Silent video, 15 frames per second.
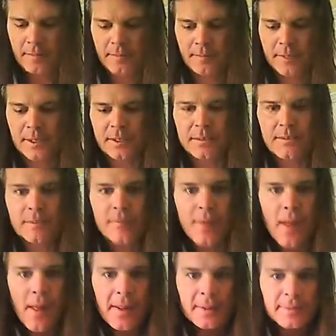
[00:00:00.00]
But
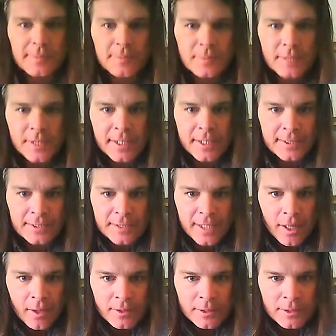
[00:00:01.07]
so you can see
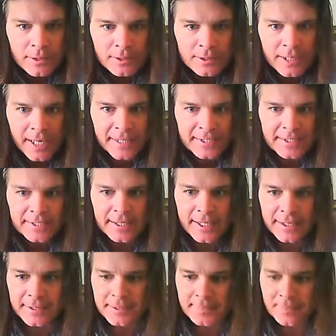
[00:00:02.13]
all the little tiny
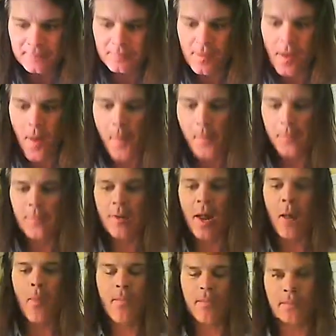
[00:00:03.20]
seeds.
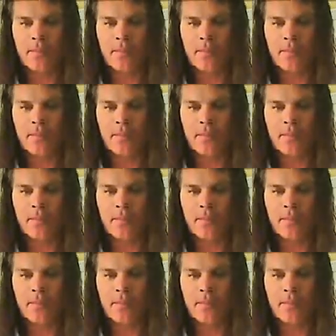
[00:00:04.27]
Now,